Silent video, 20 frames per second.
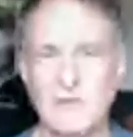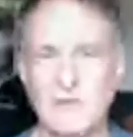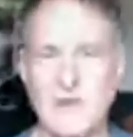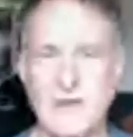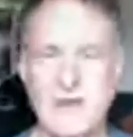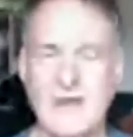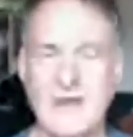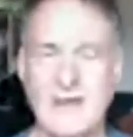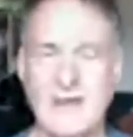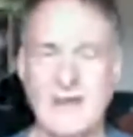
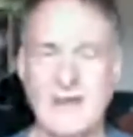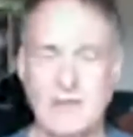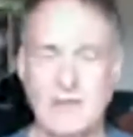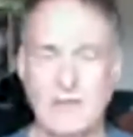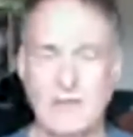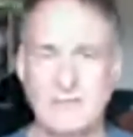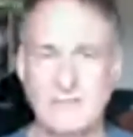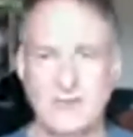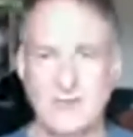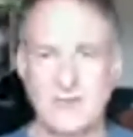You can go on
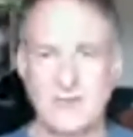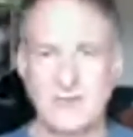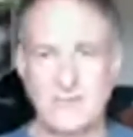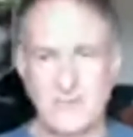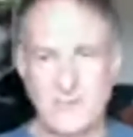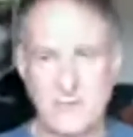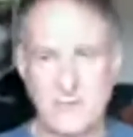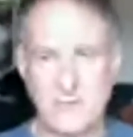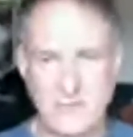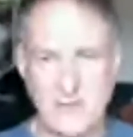there
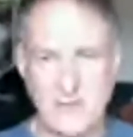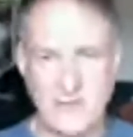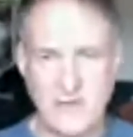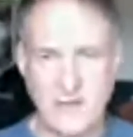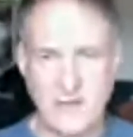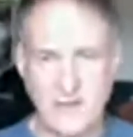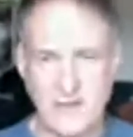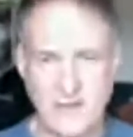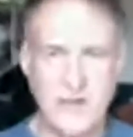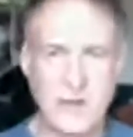and you can
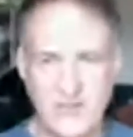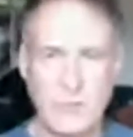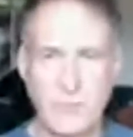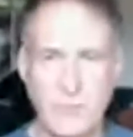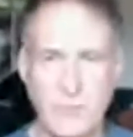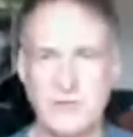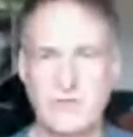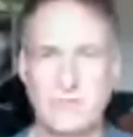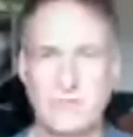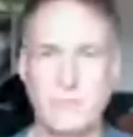just
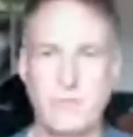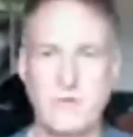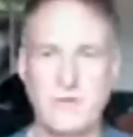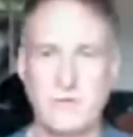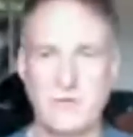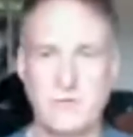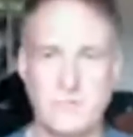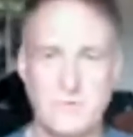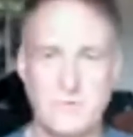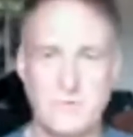then
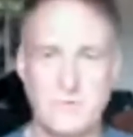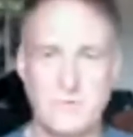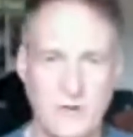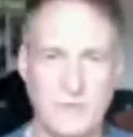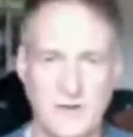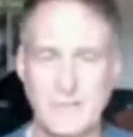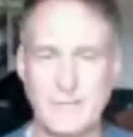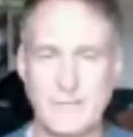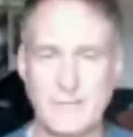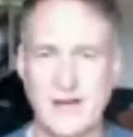see
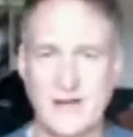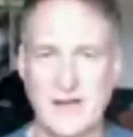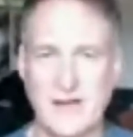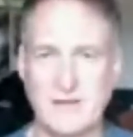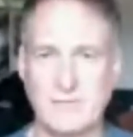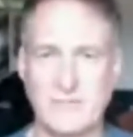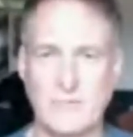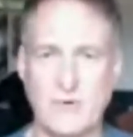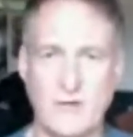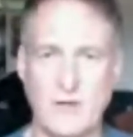which ones we've
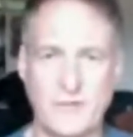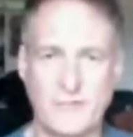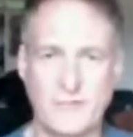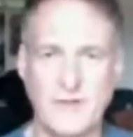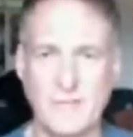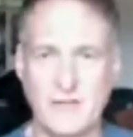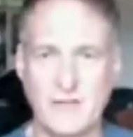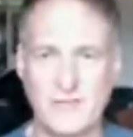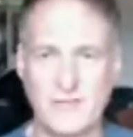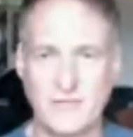got coming
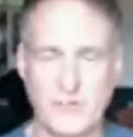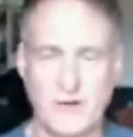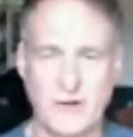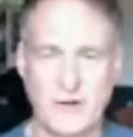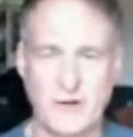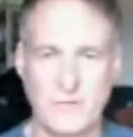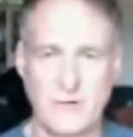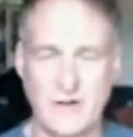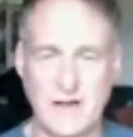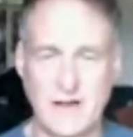up. We've got
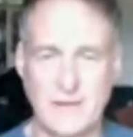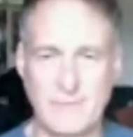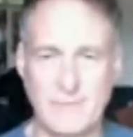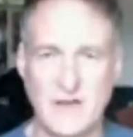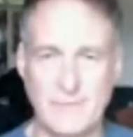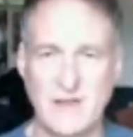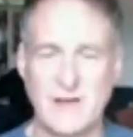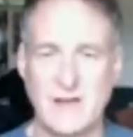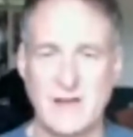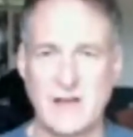a 3-month
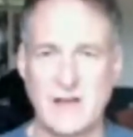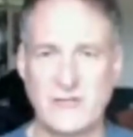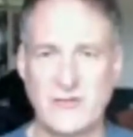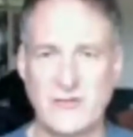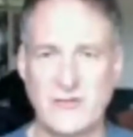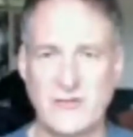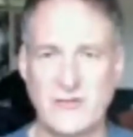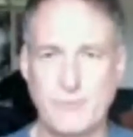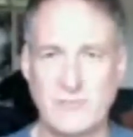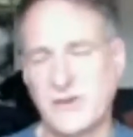
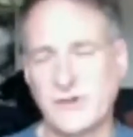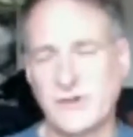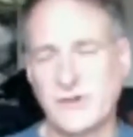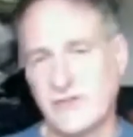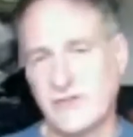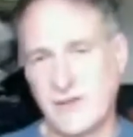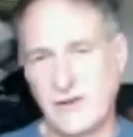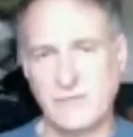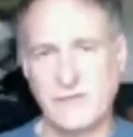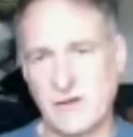program,
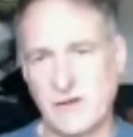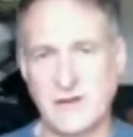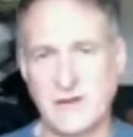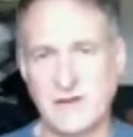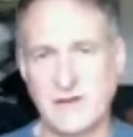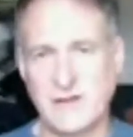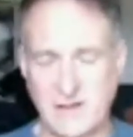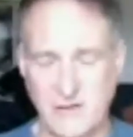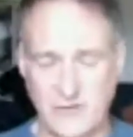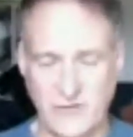and just book
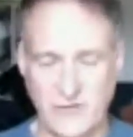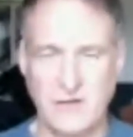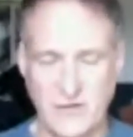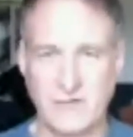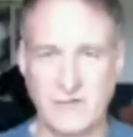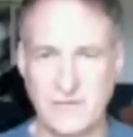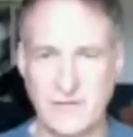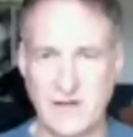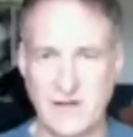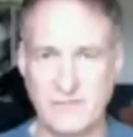yourself
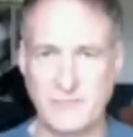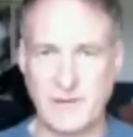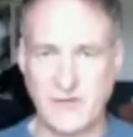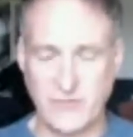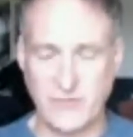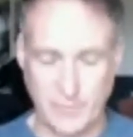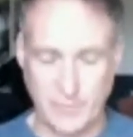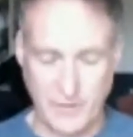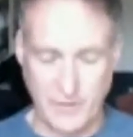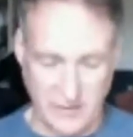in and get
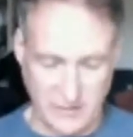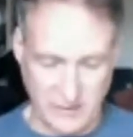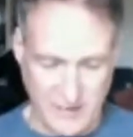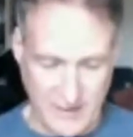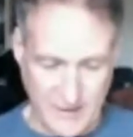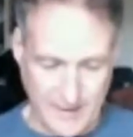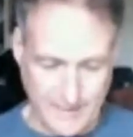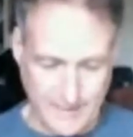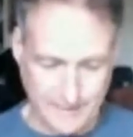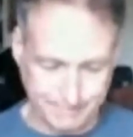yourself
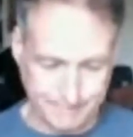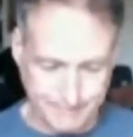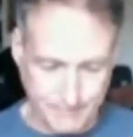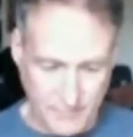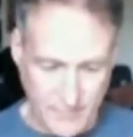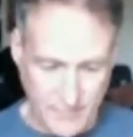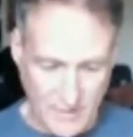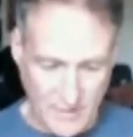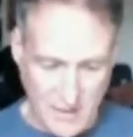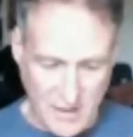up to speed,
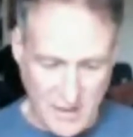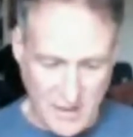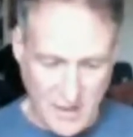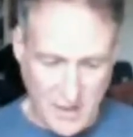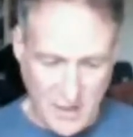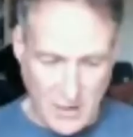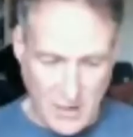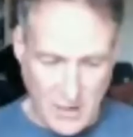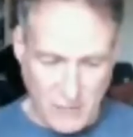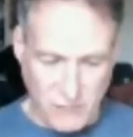okay?
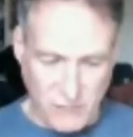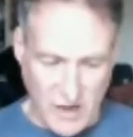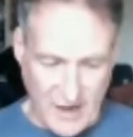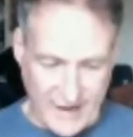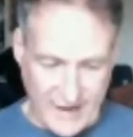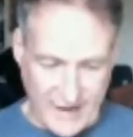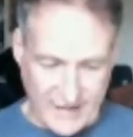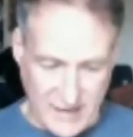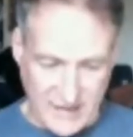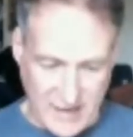
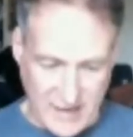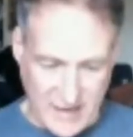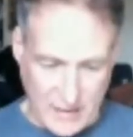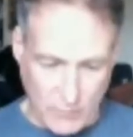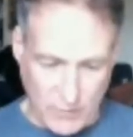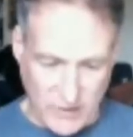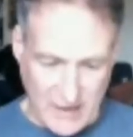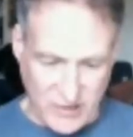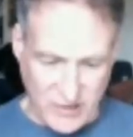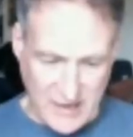
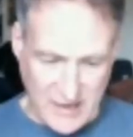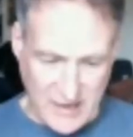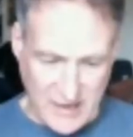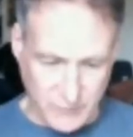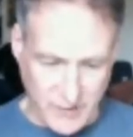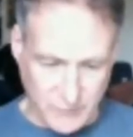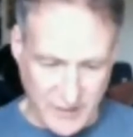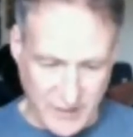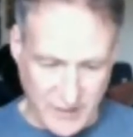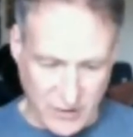Right,
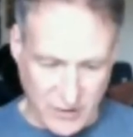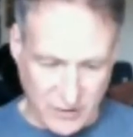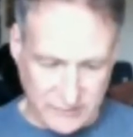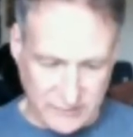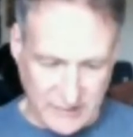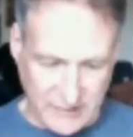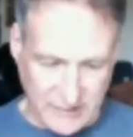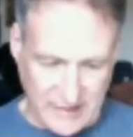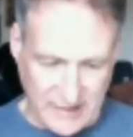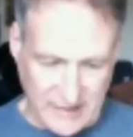what else
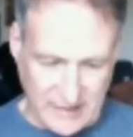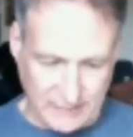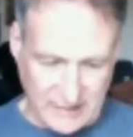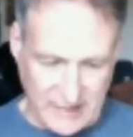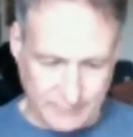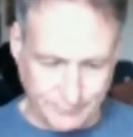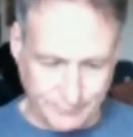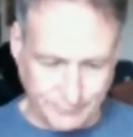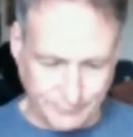have we got?